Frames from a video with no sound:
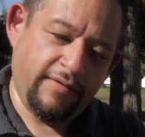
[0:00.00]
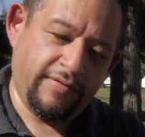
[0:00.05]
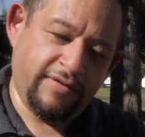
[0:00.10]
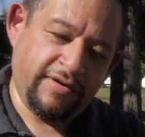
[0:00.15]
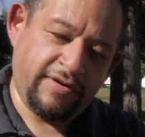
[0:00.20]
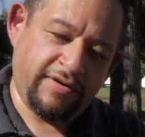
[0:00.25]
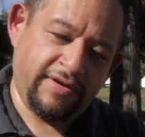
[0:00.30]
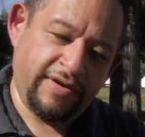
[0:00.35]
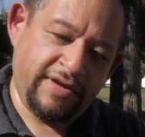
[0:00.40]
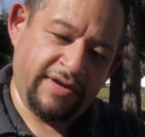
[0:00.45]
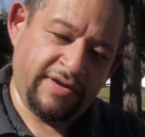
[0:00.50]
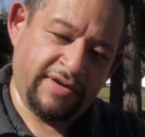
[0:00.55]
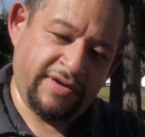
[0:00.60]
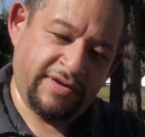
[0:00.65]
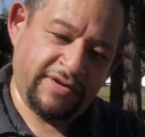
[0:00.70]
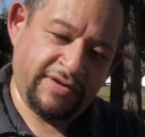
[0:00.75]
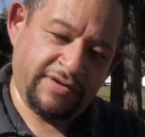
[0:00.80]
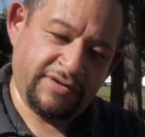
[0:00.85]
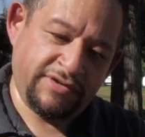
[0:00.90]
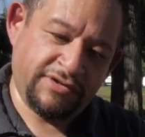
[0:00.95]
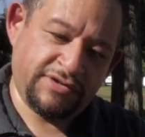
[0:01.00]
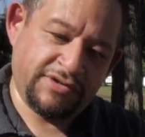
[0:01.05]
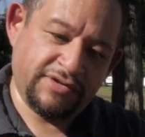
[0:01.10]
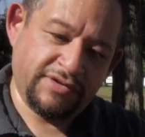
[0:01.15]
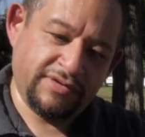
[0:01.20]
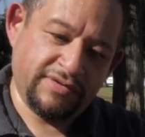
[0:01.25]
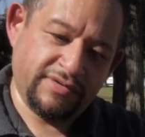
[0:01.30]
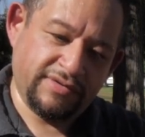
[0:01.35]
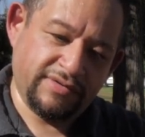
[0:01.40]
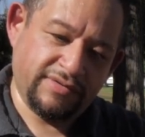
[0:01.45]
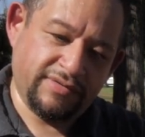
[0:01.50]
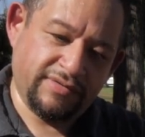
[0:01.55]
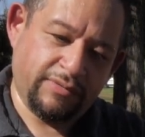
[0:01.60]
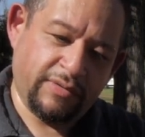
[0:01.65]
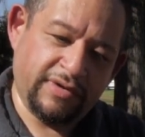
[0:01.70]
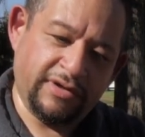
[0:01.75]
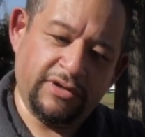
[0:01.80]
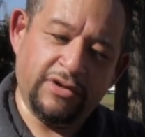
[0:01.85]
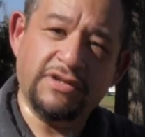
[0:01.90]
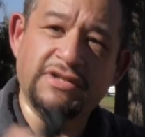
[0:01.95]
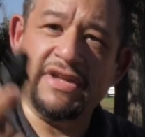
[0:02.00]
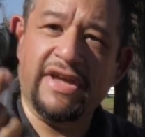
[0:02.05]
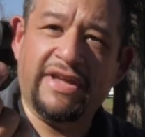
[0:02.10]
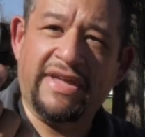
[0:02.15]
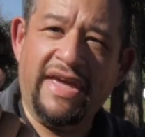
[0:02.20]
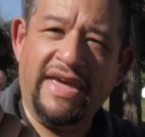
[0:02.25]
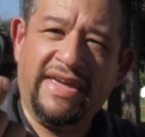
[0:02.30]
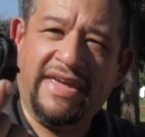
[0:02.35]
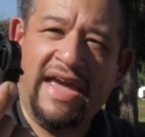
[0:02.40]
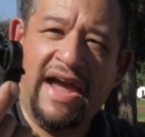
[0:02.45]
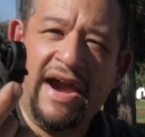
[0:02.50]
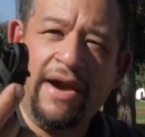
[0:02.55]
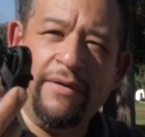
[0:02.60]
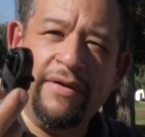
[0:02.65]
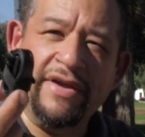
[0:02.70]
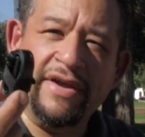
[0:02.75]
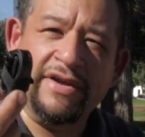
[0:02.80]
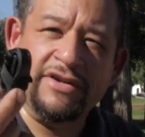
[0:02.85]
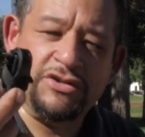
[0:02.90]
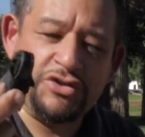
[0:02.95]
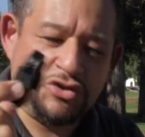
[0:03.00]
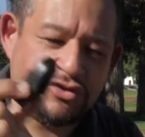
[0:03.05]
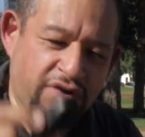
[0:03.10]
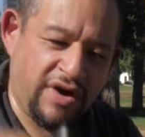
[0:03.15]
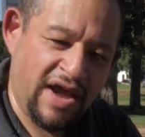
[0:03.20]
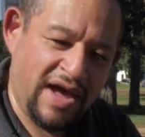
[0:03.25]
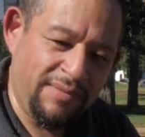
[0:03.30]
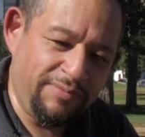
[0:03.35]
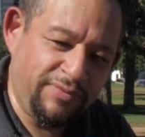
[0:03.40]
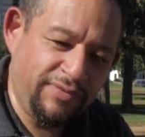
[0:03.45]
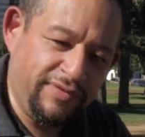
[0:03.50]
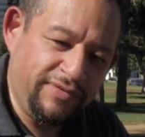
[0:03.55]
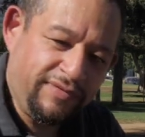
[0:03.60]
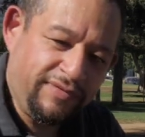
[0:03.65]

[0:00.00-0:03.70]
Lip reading: There is what looks like a carrying strap.